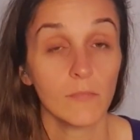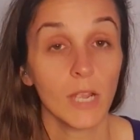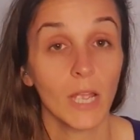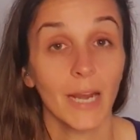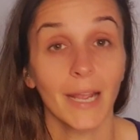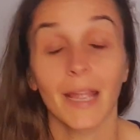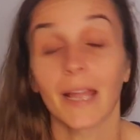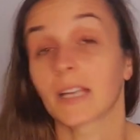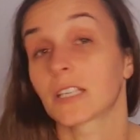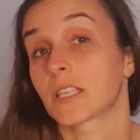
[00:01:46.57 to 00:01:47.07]

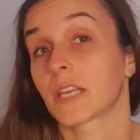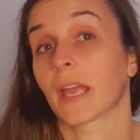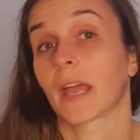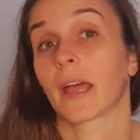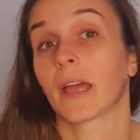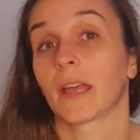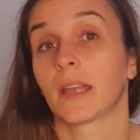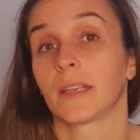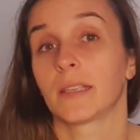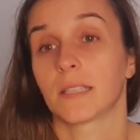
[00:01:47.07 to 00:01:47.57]
And I actually
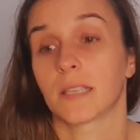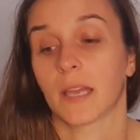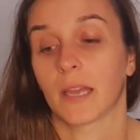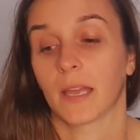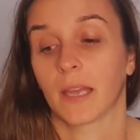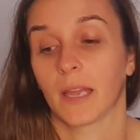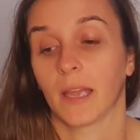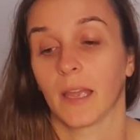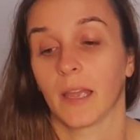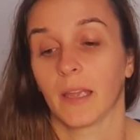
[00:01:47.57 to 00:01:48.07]
had
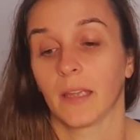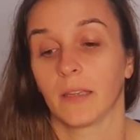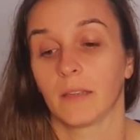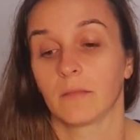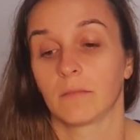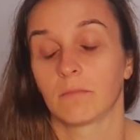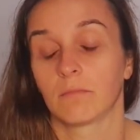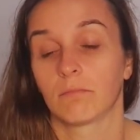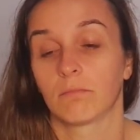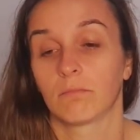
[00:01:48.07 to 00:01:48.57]
a
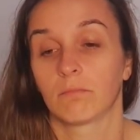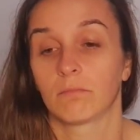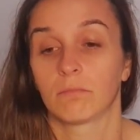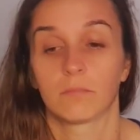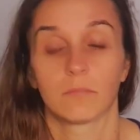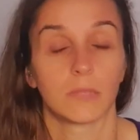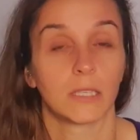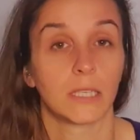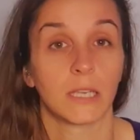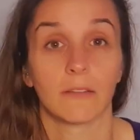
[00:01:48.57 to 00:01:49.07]

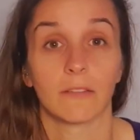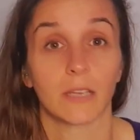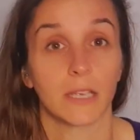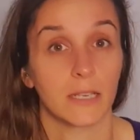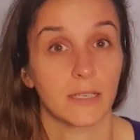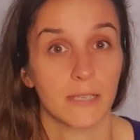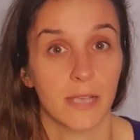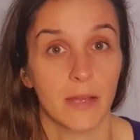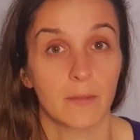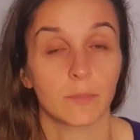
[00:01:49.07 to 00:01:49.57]
lovely
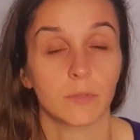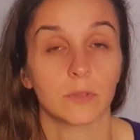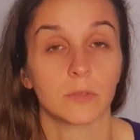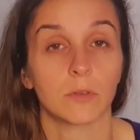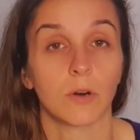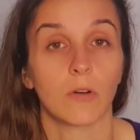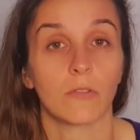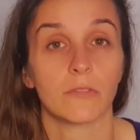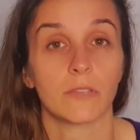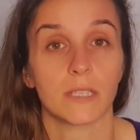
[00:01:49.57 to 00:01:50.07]
example
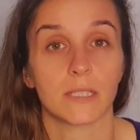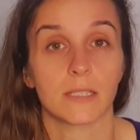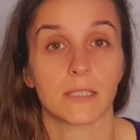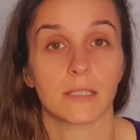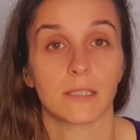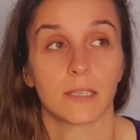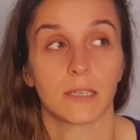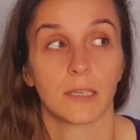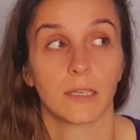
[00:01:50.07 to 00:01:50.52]
of this